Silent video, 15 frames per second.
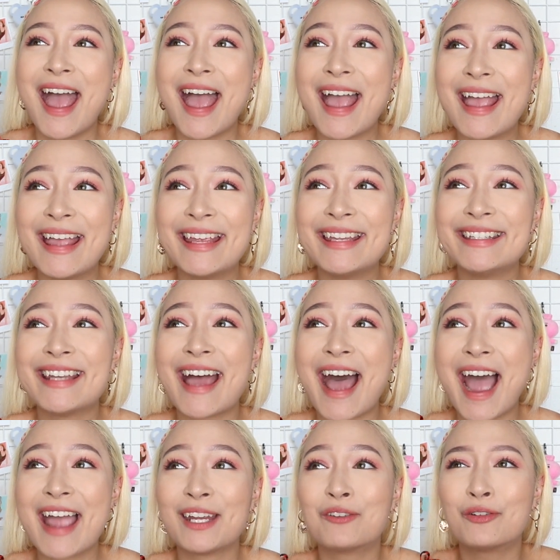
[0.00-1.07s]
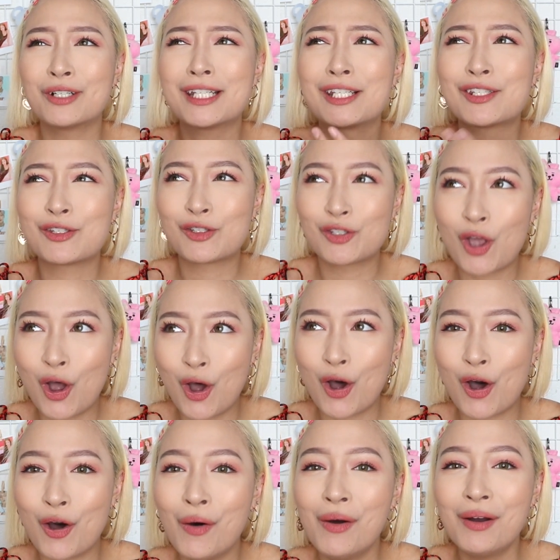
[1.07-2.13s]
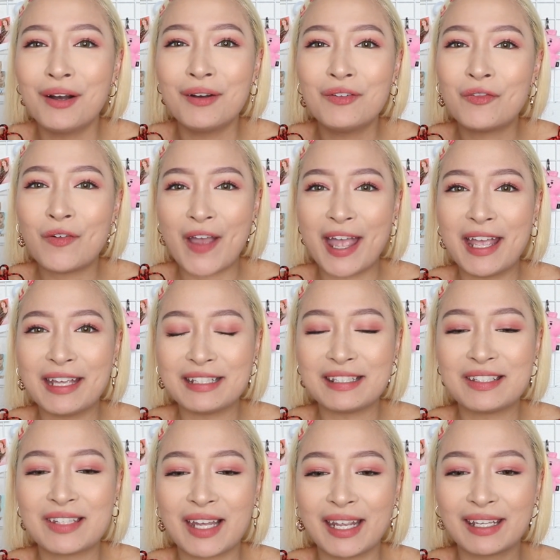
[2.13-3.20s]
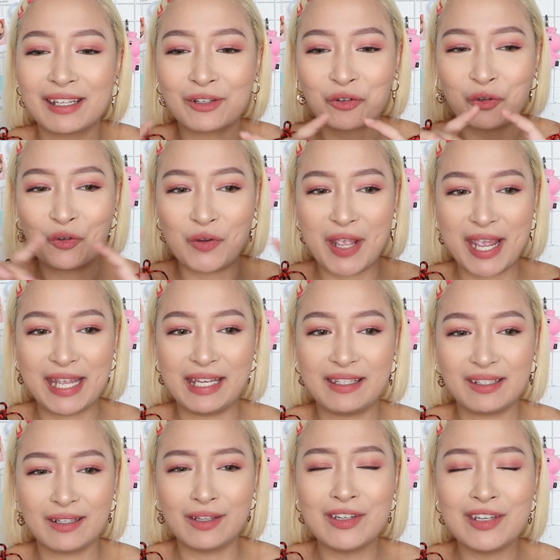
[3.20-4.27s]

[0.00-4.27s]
And I already saw fans like create a